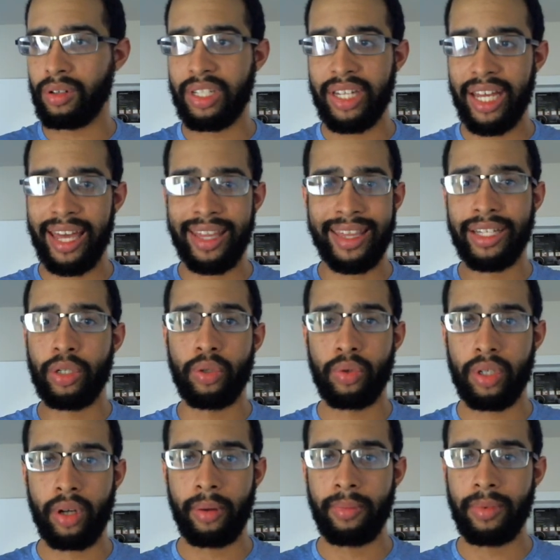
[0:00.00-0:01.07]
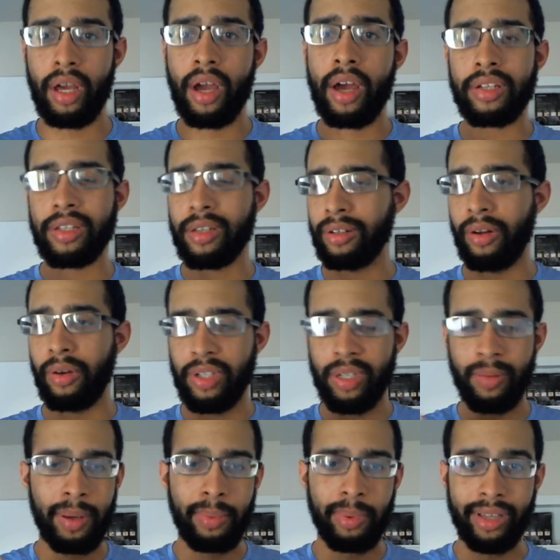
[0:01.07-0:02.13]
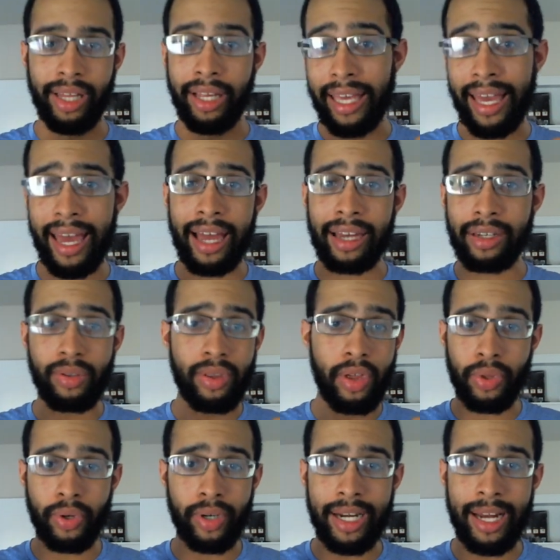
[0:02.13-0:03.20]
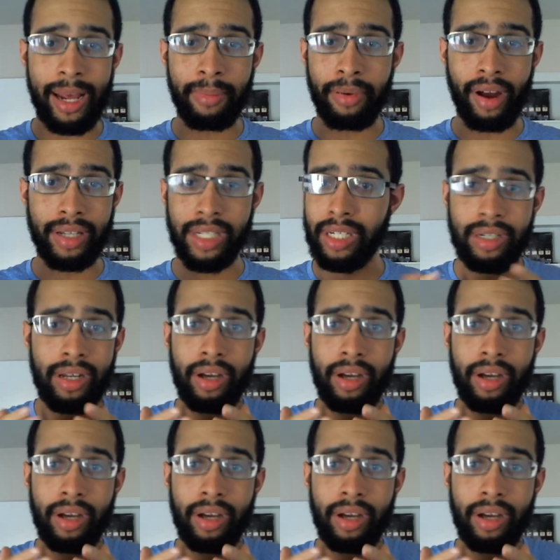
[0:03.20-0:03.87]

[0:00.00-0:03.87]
day that you start, some people are like, yeah, do the 30-day process.